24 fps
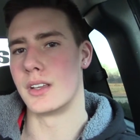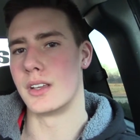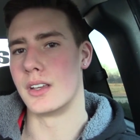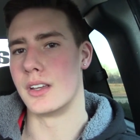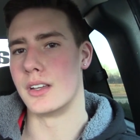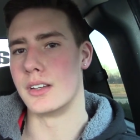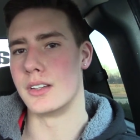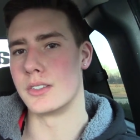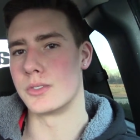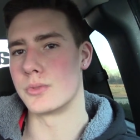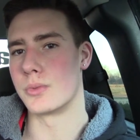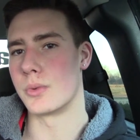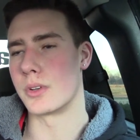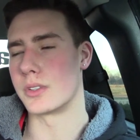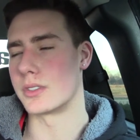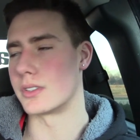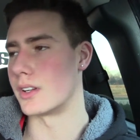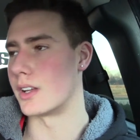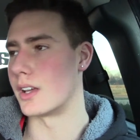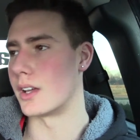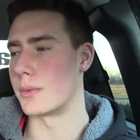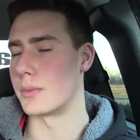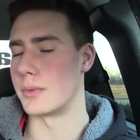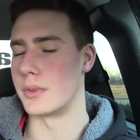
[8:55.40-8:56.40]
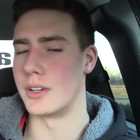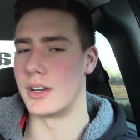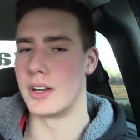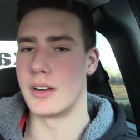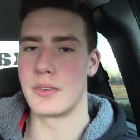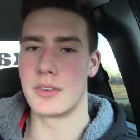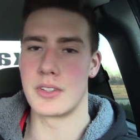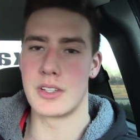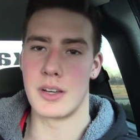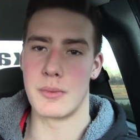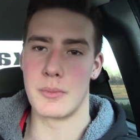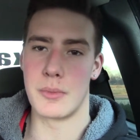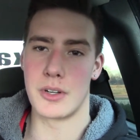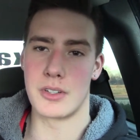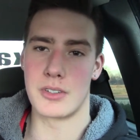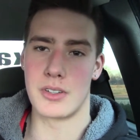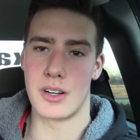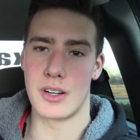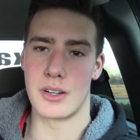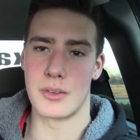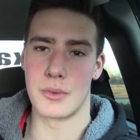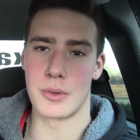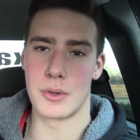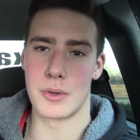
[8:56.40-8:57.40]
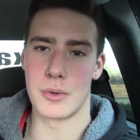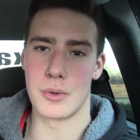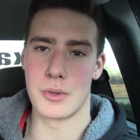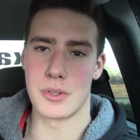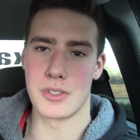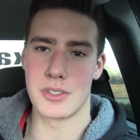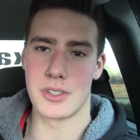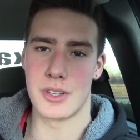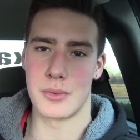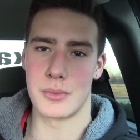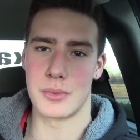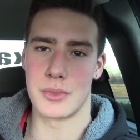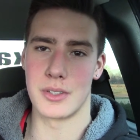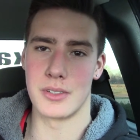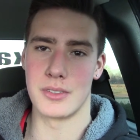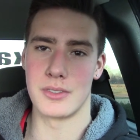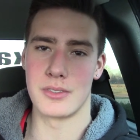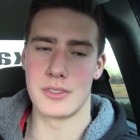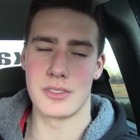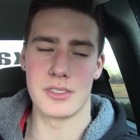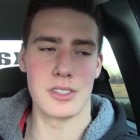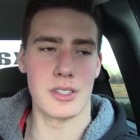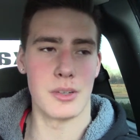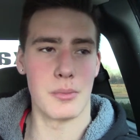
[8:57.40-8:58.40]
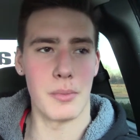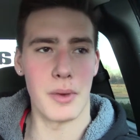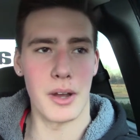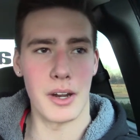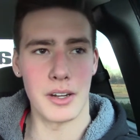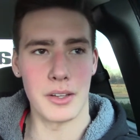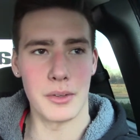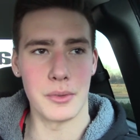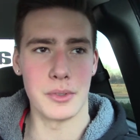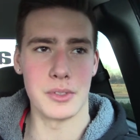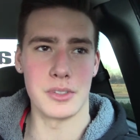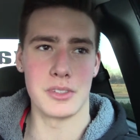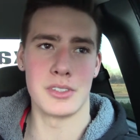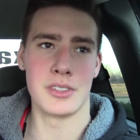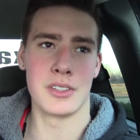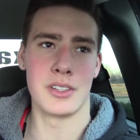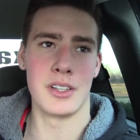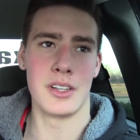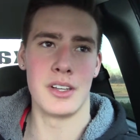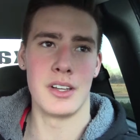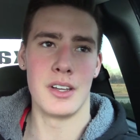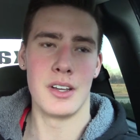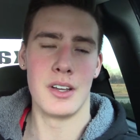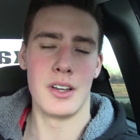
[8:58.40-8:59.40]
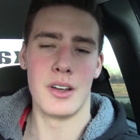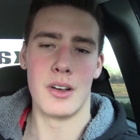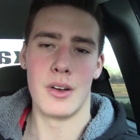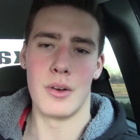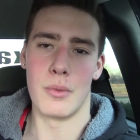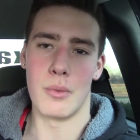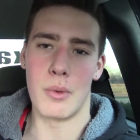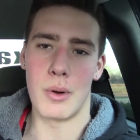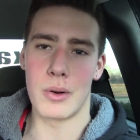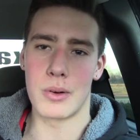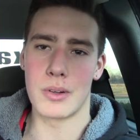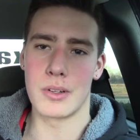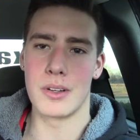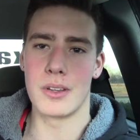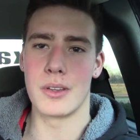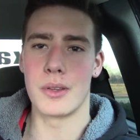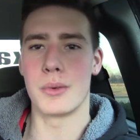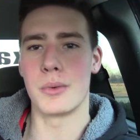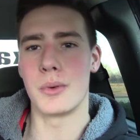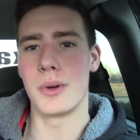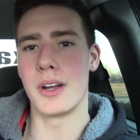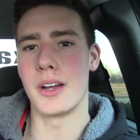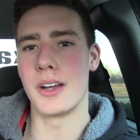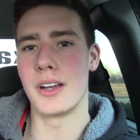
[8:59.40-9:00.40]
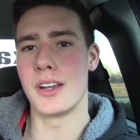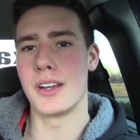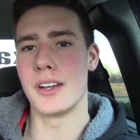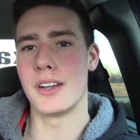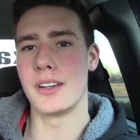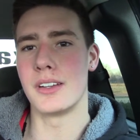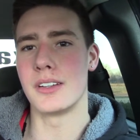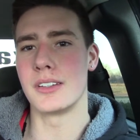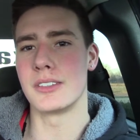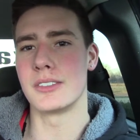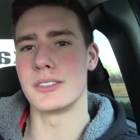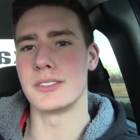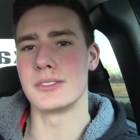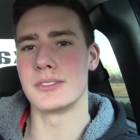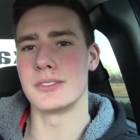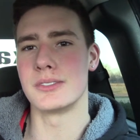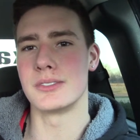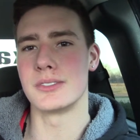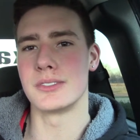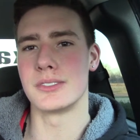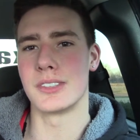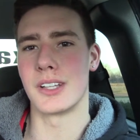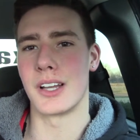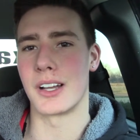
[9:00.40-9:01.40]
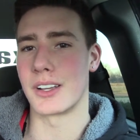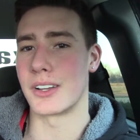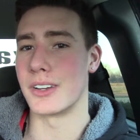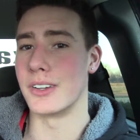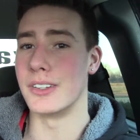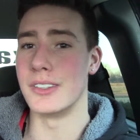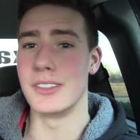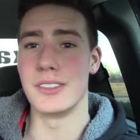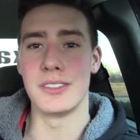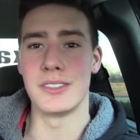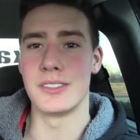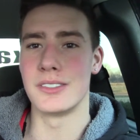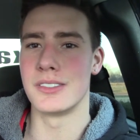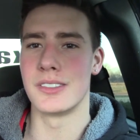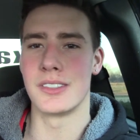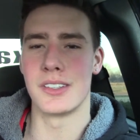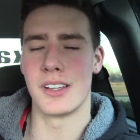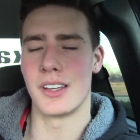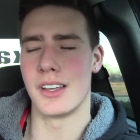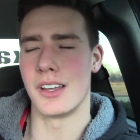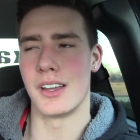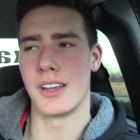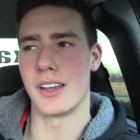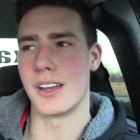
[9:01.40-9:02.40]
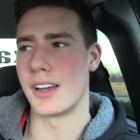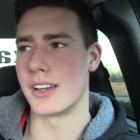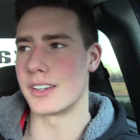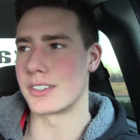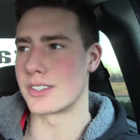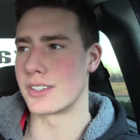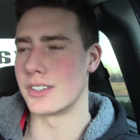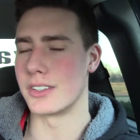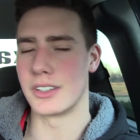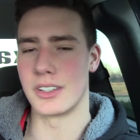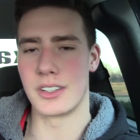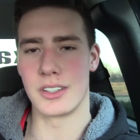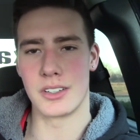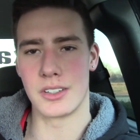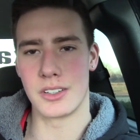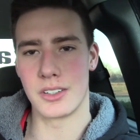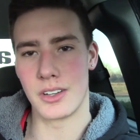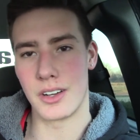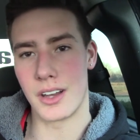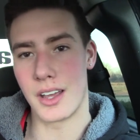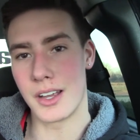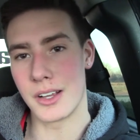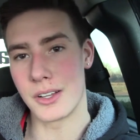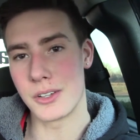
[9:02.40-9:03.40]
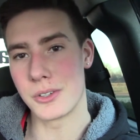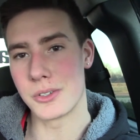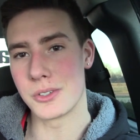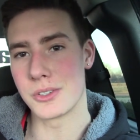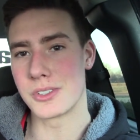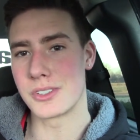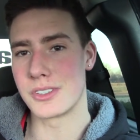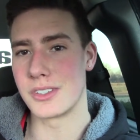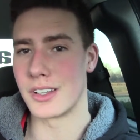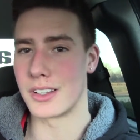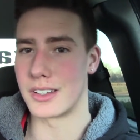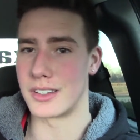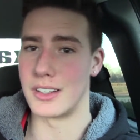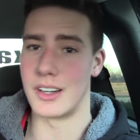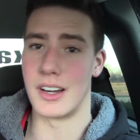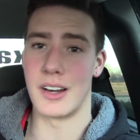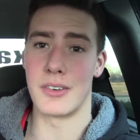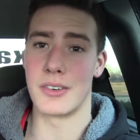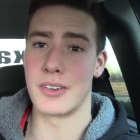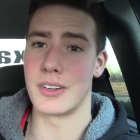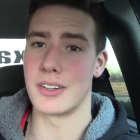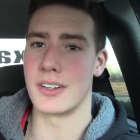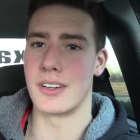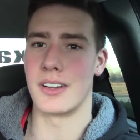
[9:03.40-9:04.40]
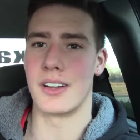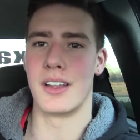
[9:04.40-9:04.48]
it just wasn't happening. Every time I tried to record something, somebody was walking in the way. I couldn't, I just couldn't get good angles, nothing. Every,